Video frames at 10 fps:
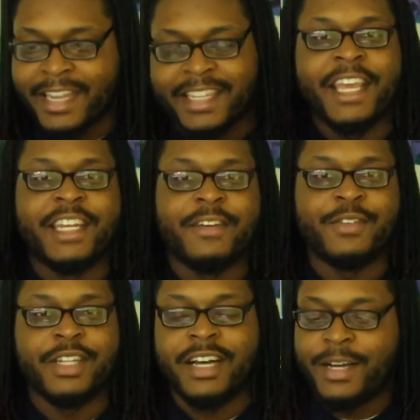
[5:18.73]
end of
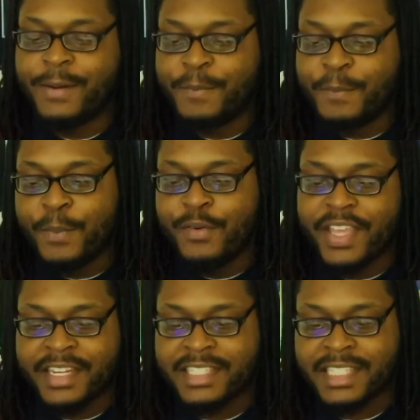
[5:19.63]
the
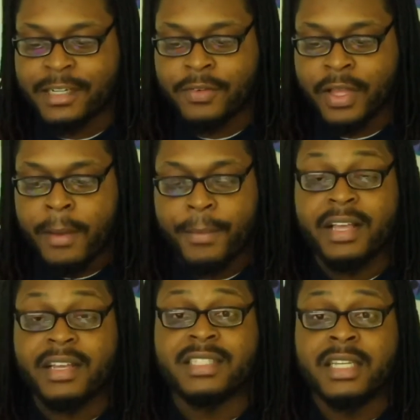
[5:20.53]
movie itself,
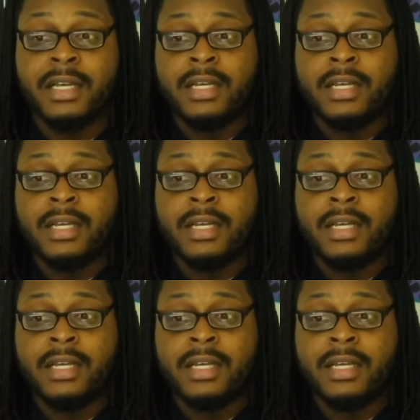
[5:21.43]
because